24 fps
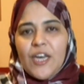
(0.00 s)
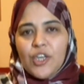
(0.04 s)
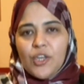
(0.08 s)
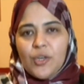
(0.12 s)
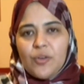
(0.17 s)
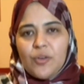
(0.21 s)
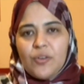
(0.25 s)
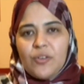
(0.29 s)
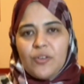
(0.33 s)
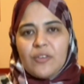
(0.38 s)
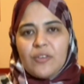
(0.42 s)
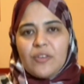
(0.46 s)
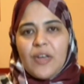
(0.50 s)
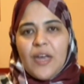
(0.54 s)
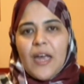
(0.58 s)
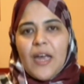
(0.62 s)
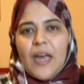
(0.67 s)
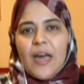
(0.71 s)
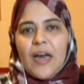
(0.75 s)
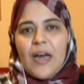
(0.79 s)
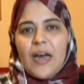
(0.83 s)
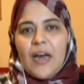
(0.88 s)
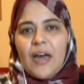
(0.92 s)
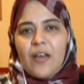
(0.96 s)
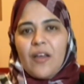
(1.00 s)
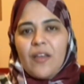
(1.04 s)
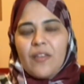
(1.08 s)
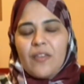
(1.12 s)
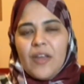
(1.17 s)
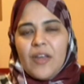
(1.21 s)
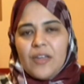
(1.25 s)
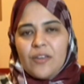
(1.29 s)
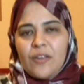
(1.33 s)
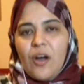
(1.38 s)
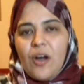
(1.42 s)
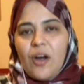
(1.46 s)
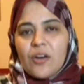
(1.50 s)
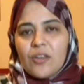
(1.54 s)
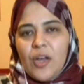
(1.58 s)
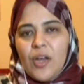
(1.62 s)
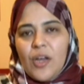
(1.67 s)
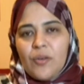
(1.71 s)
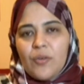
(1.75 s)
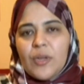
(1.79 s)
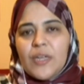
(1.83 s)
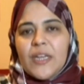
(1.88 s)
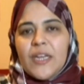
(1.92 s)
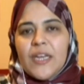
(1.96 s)
issues that are
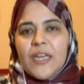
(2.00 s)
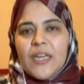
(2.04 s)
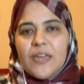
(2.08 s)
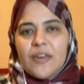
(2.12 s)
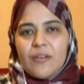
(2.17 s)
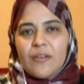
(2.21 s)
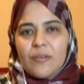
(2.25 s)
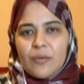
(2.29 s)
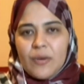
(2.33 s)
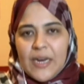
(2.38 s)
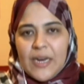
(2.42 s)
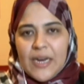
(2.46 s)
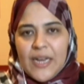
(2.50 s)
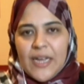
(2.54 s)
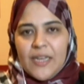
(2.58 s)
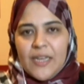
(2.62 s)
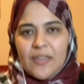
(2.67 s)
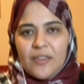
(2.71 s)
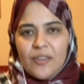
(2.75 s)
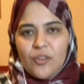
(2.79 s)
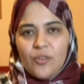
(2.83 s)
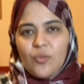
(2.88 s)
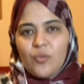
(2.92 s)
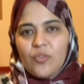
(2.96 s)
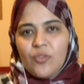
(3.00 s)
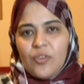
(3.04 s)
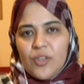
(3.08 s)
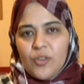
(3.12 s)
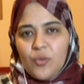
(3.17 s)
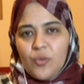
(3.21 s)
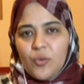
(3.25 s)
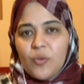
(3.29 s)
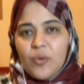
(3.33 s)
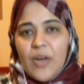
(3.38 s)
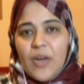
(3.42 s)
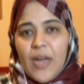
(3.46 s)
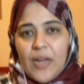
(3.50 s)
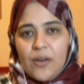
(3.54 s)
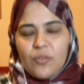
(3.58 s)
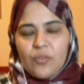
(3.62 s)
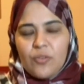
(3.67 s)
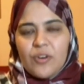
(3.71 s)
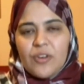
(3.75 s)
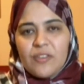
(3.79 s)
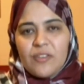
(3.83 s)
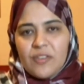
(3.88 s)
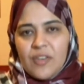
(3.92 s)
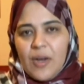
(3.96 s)
directly related to the two
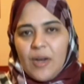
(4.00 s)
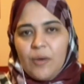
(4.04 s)
countries,